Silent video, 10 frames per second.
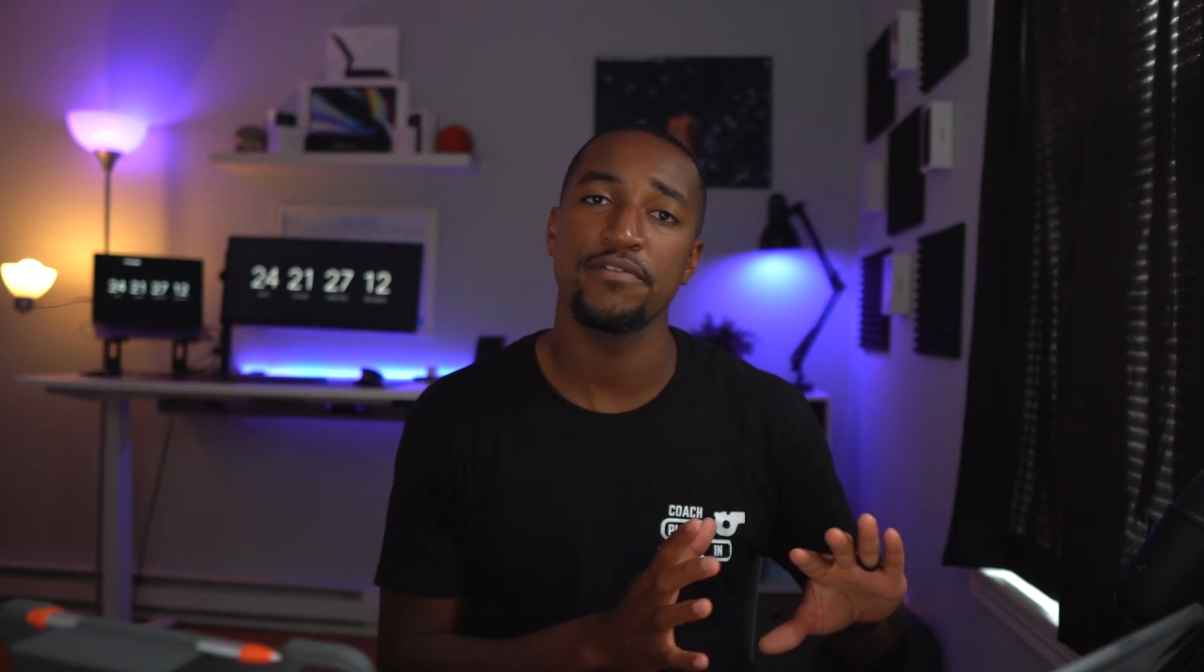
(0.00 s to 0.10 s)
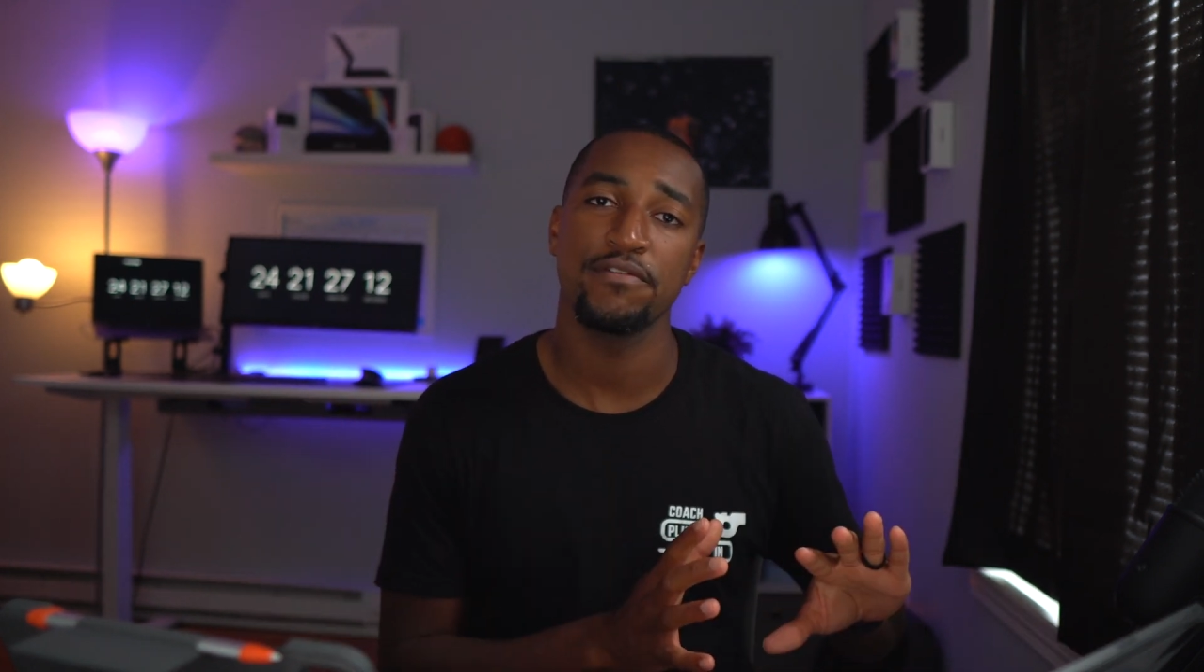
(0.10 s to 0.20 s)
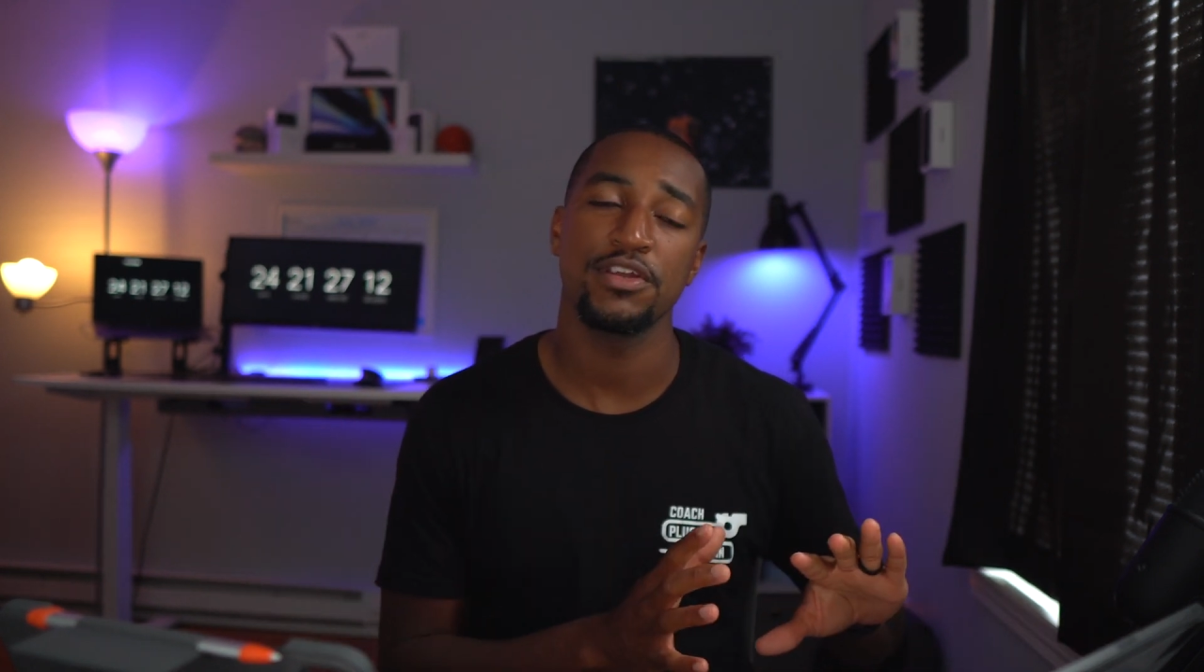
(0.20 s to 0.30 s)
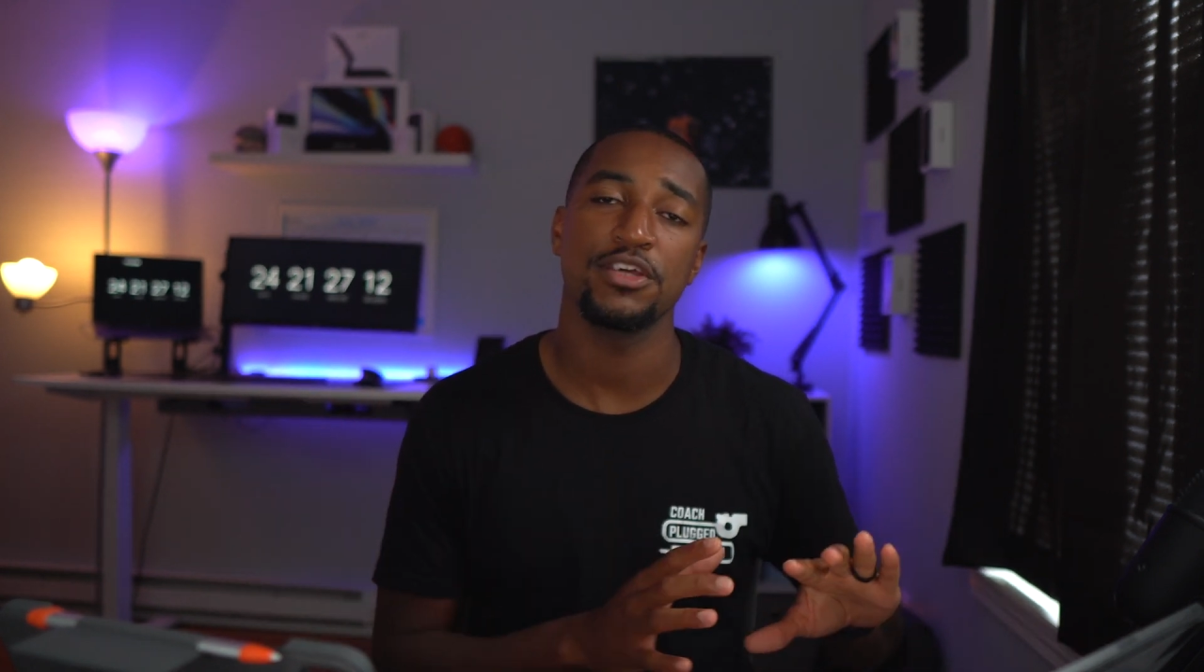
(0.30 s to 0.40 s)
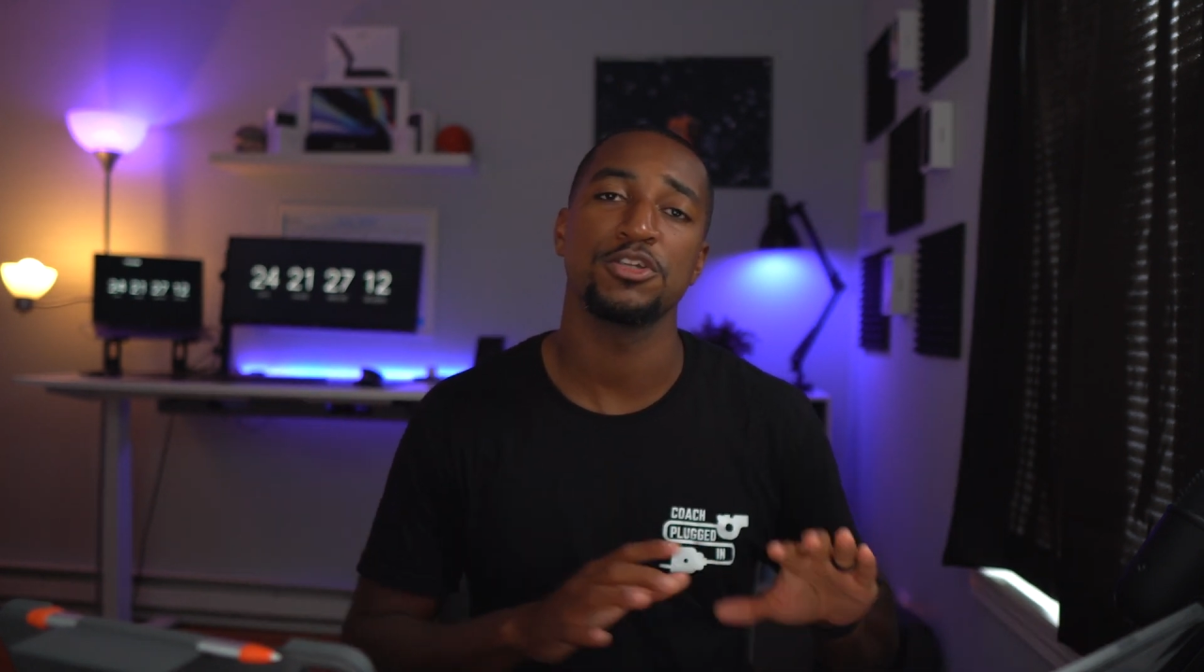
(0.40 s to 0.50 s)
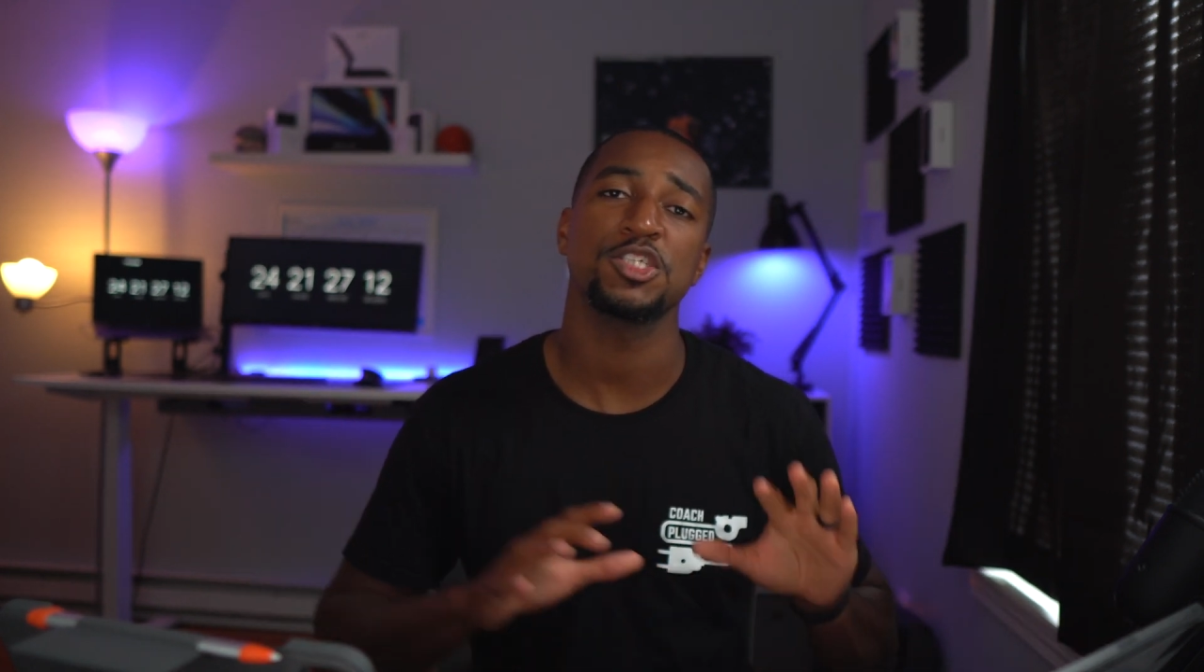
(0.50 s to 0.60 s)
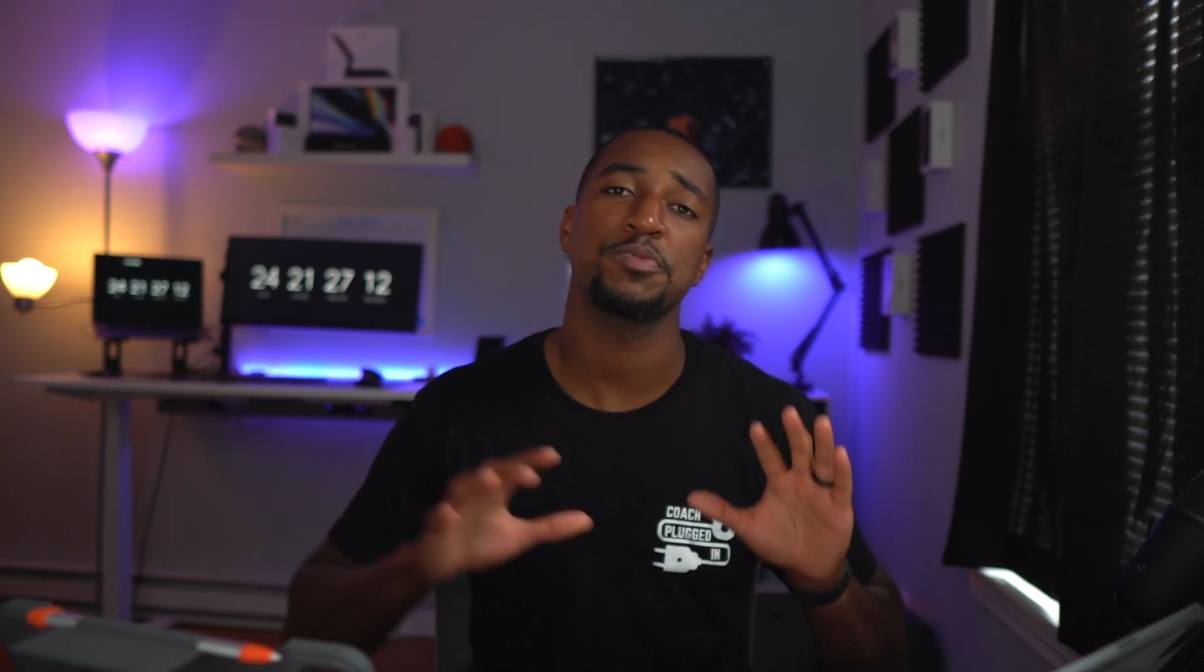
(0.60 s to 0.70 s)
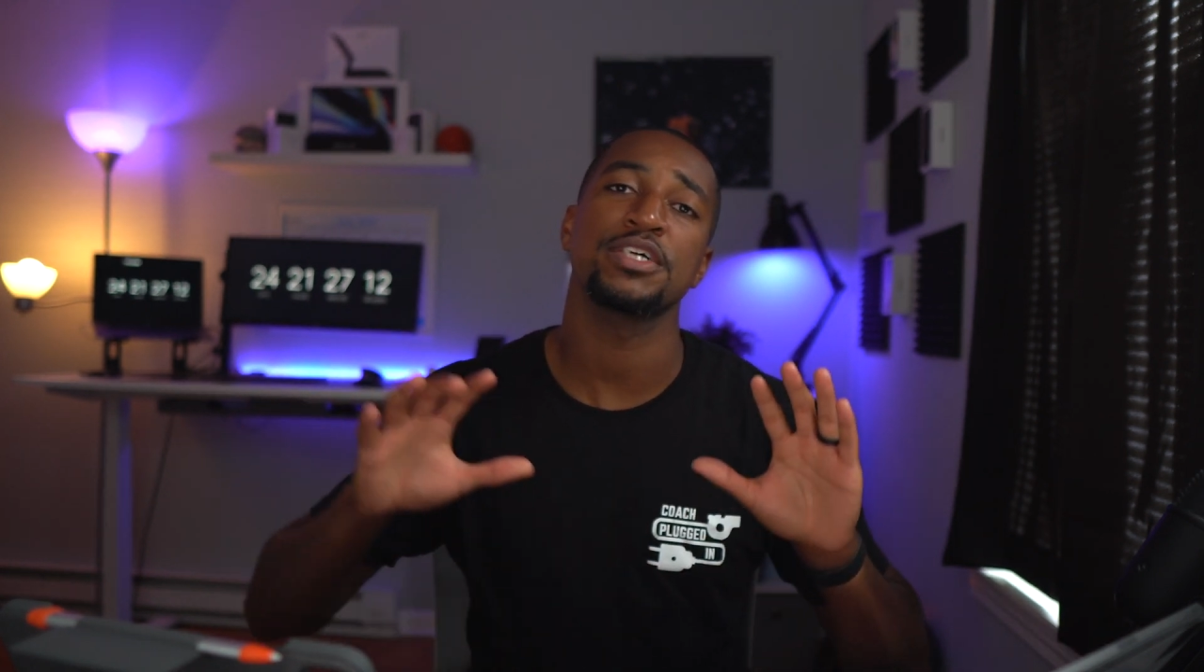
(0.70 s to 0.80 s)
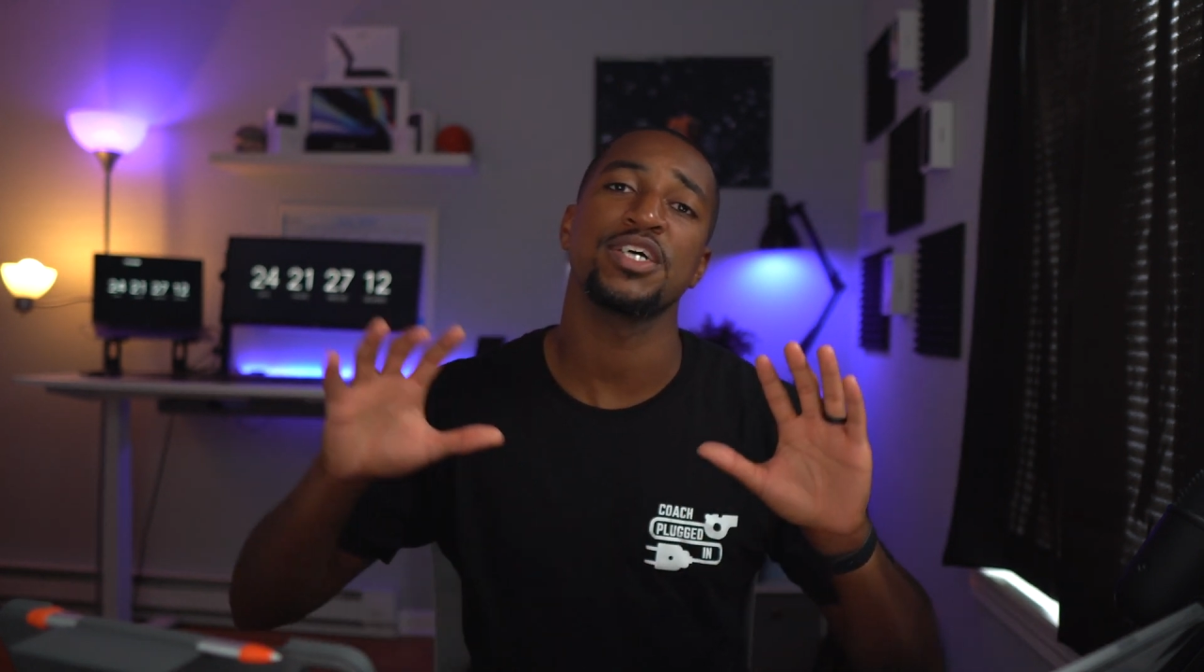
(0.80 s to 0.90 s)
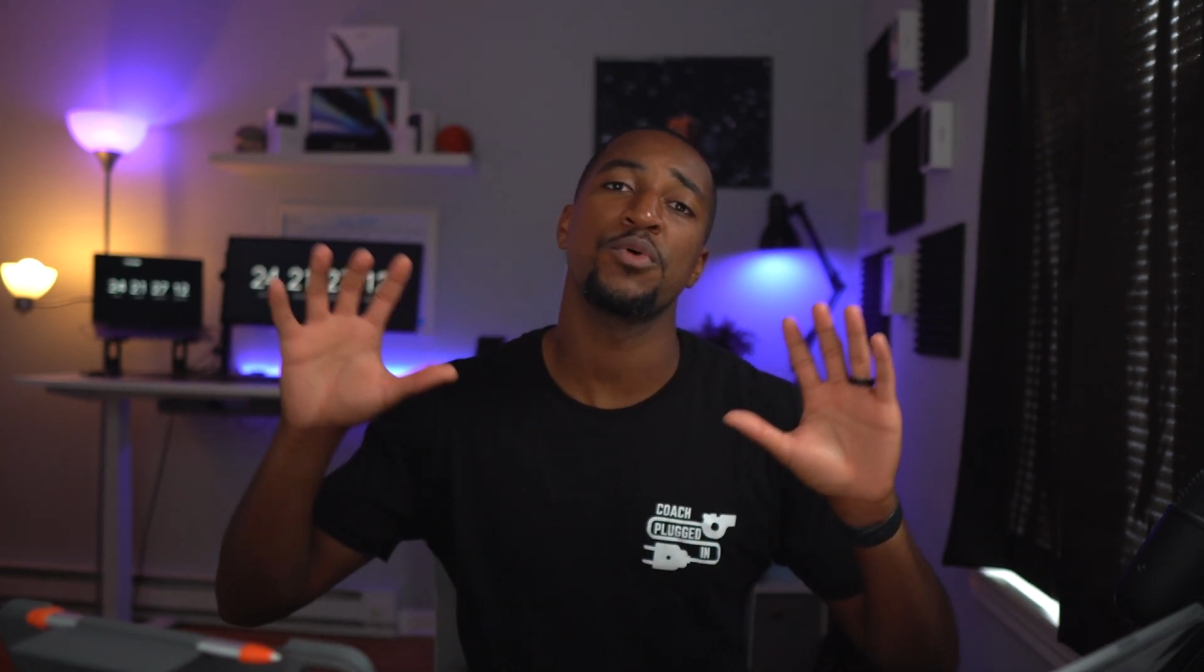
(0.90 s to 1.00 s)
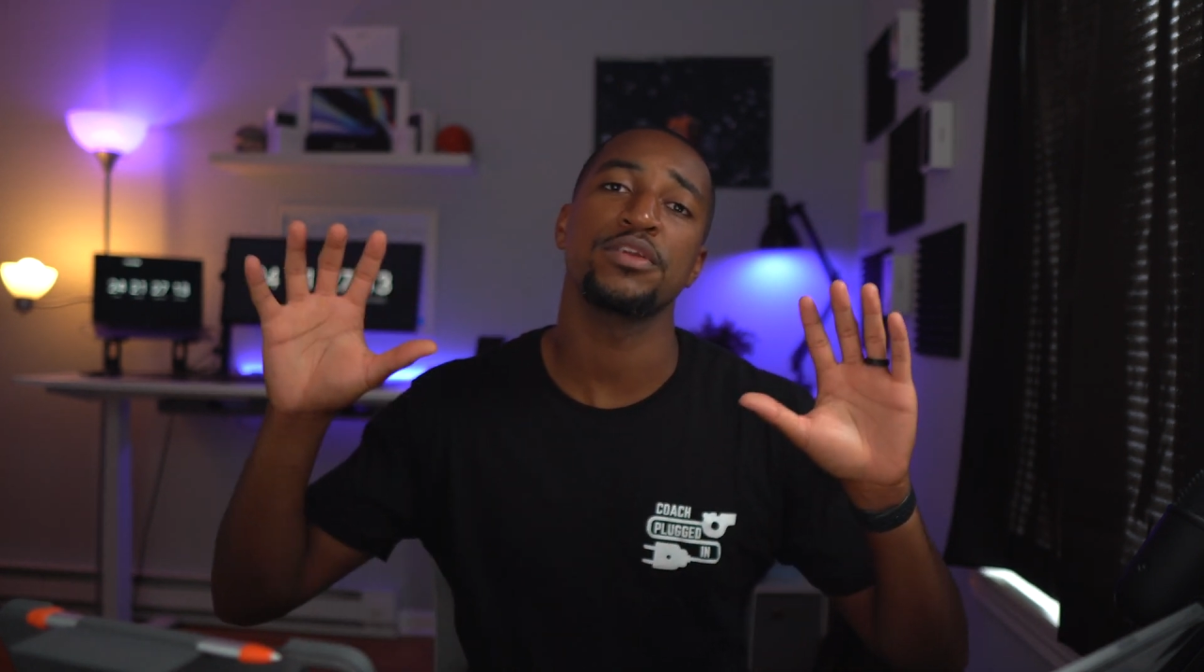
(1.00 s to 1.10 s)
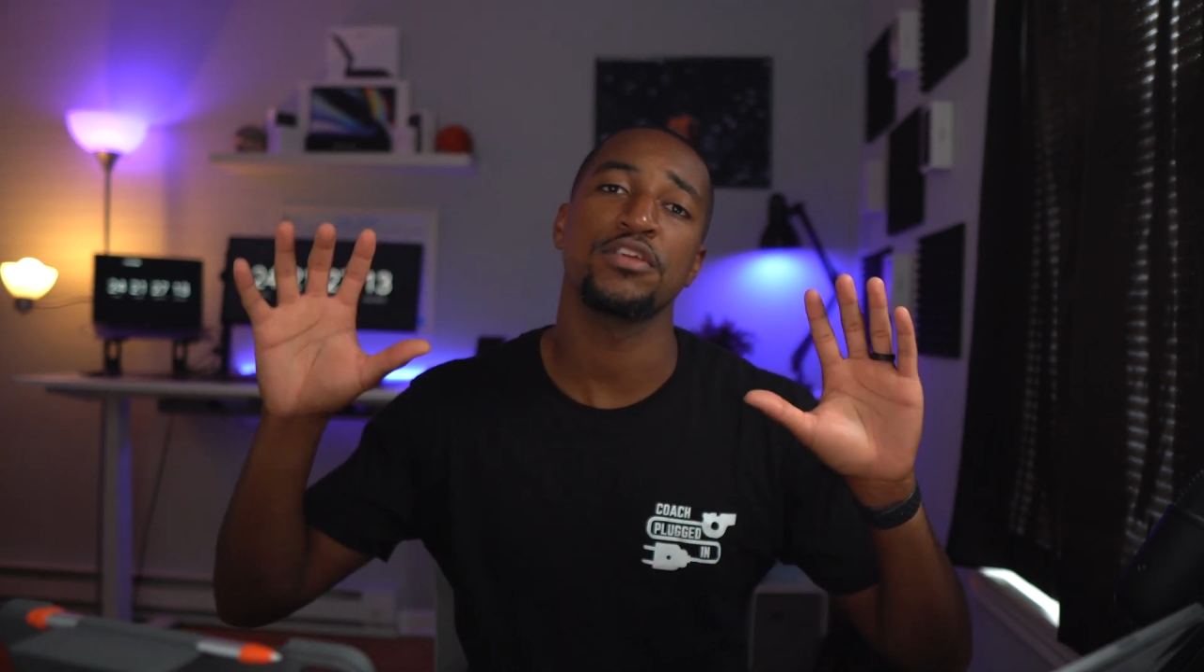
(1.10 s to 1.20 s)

the video just because I wanted